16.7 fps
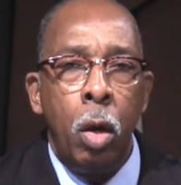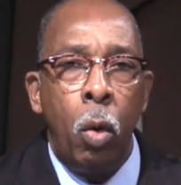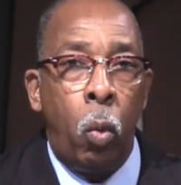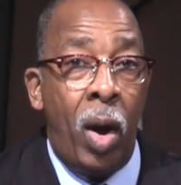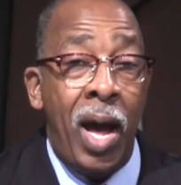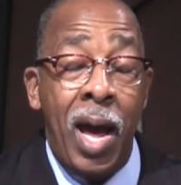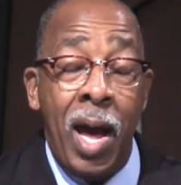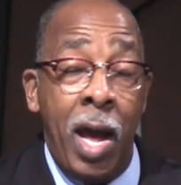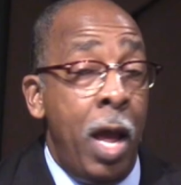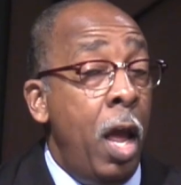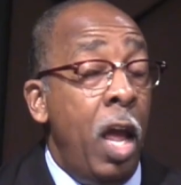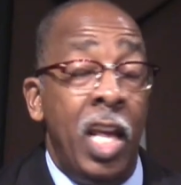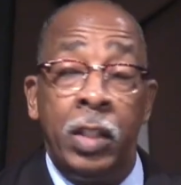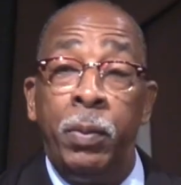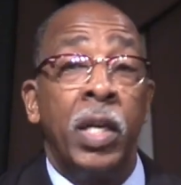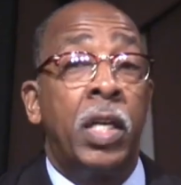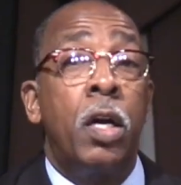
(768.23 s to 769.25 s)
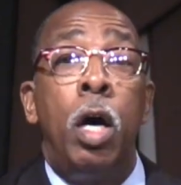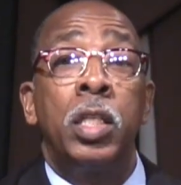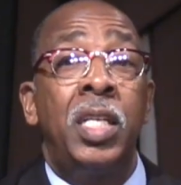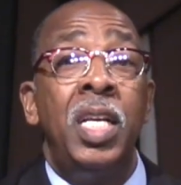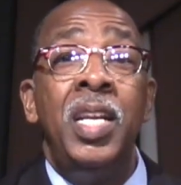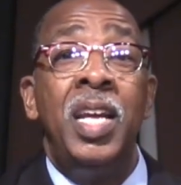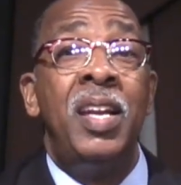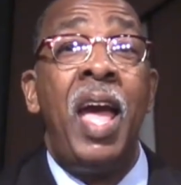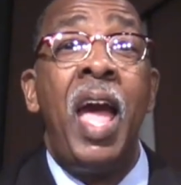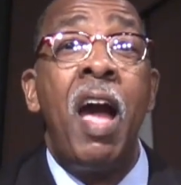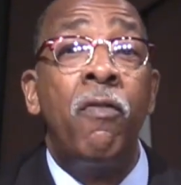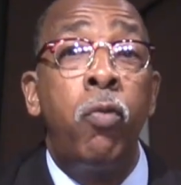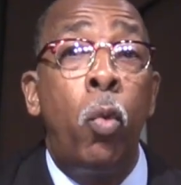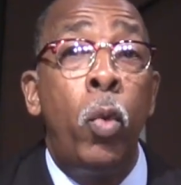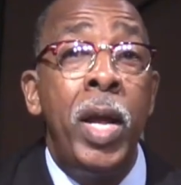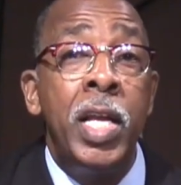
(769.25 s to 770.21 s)
Why? It's because he didn't
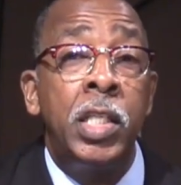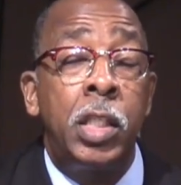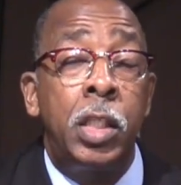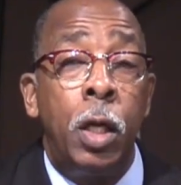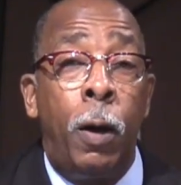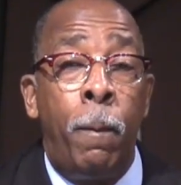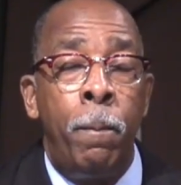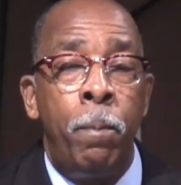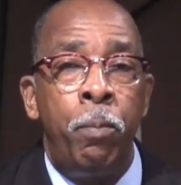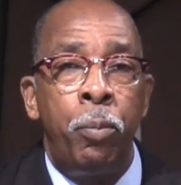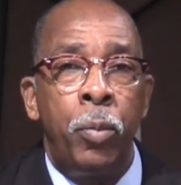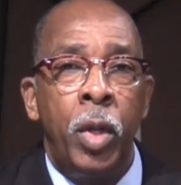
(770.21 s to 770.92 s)
have wisdom.